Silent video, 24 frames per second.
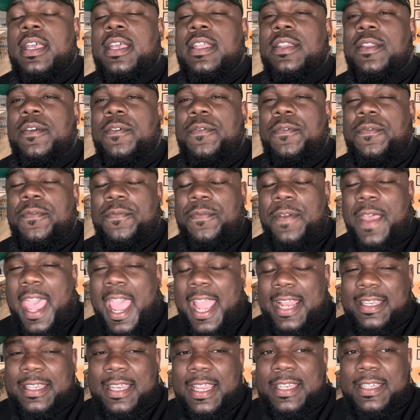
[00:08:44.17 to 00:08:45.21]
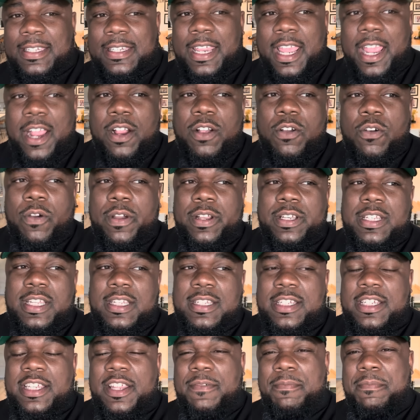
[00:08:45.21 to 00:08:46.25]
the fact that they're going to
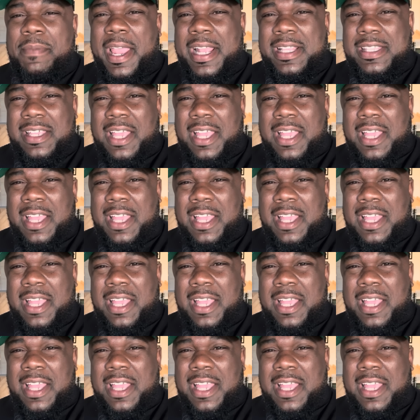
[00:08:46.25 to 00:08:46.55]
shift back